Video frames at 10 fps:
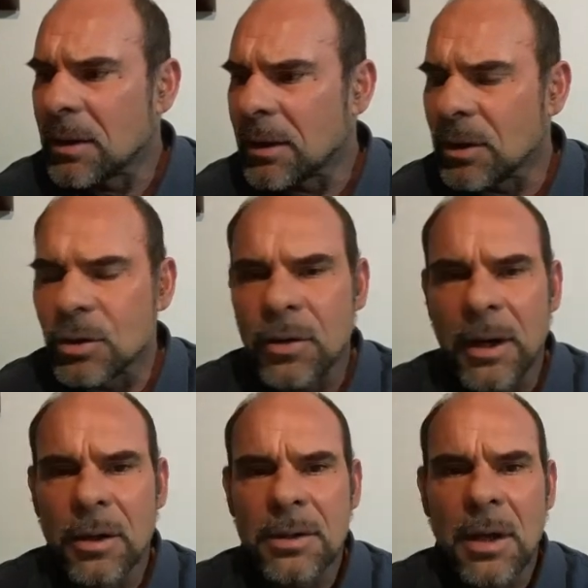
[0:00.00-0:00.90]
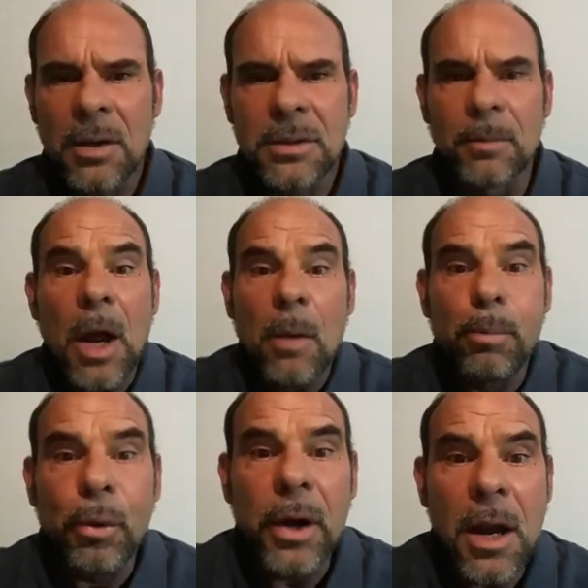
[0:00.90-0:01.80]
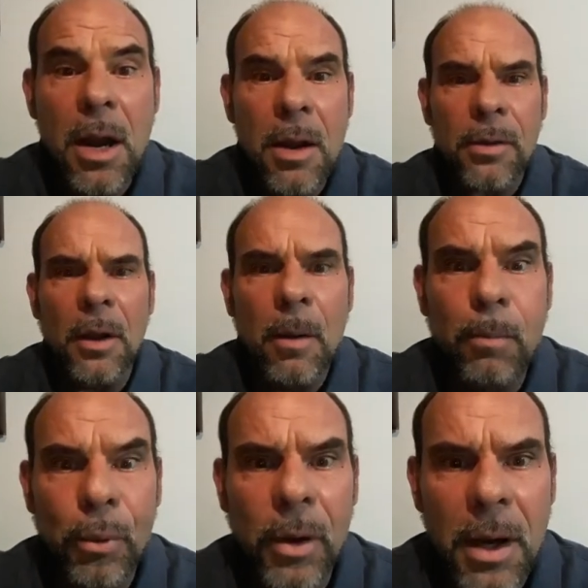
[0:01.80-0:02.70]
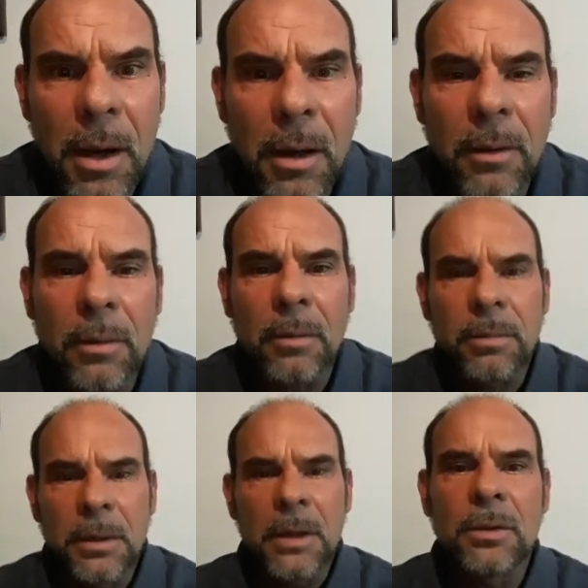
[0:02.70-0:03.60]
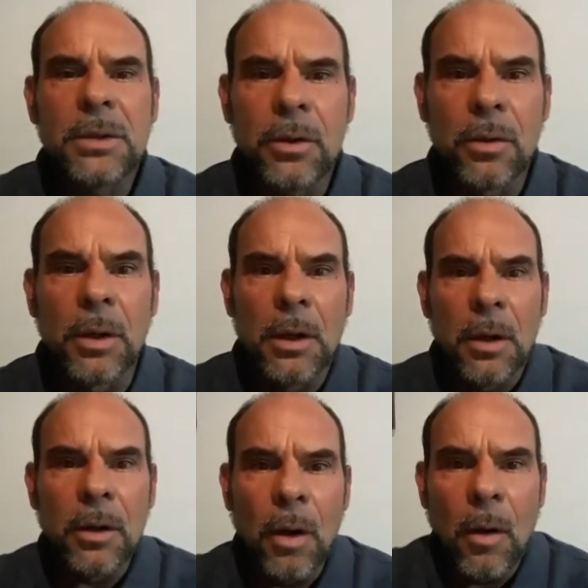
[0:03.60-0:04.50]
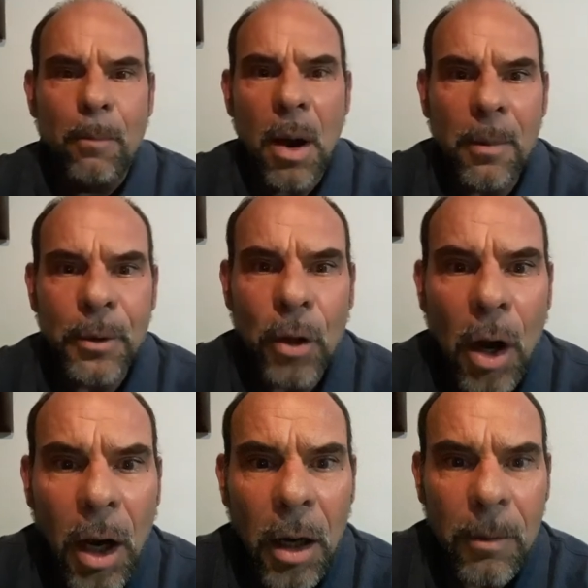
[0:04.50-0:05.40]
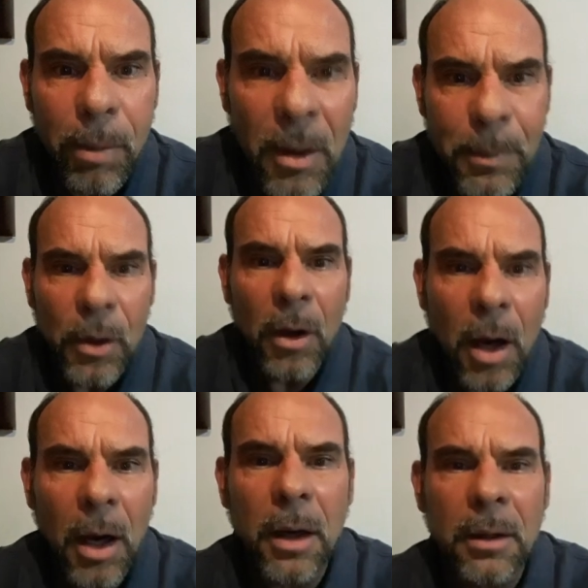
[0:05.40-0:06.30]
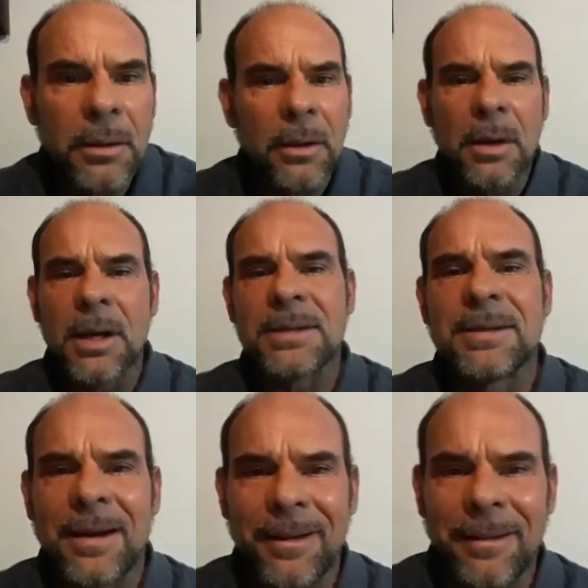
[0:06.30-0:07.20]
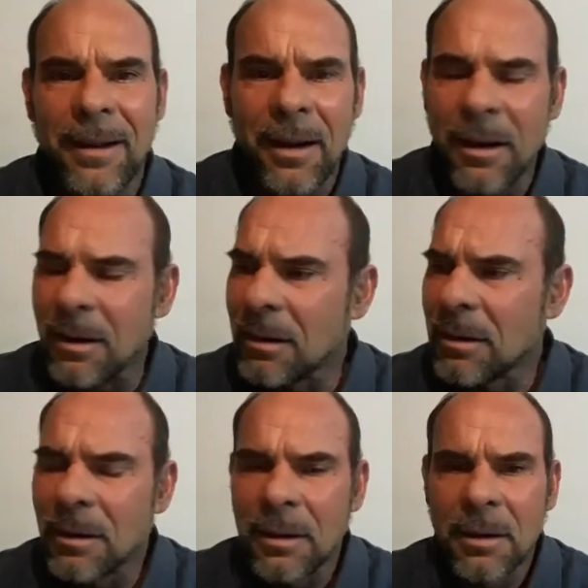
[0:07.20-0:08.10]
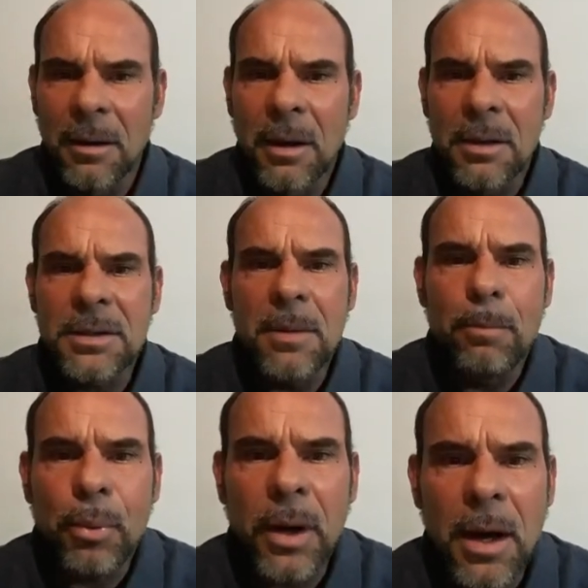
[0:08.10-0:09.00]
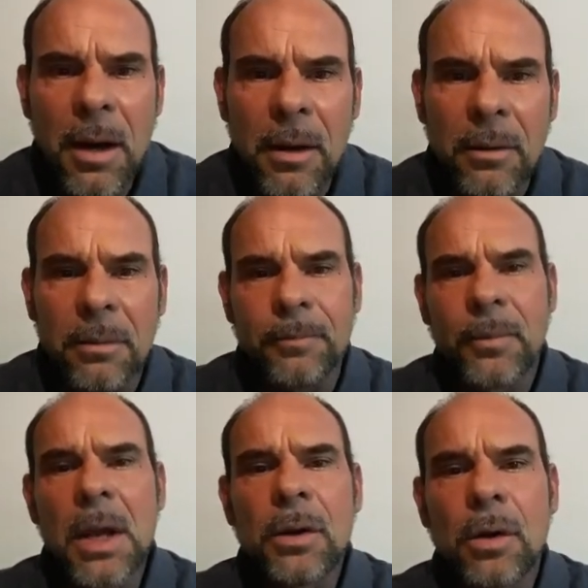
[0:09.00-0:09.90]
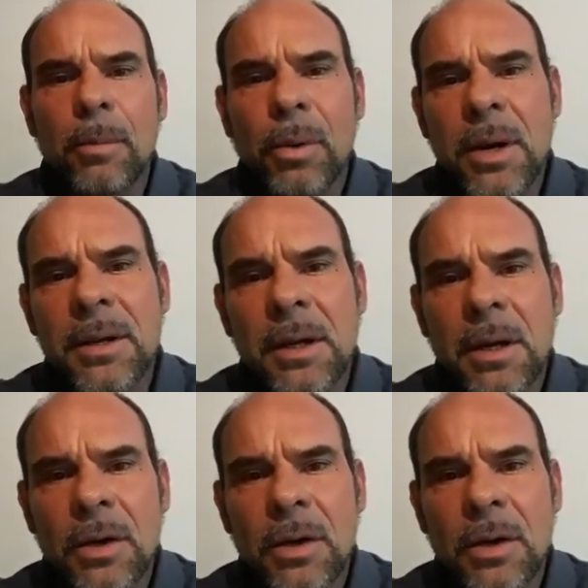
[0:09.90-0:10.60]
that their trainer tells them? Breathe, breathe. They don't tell you, pump your heart, pump your heart. They're not saying that. They're saying breathe. Your breathing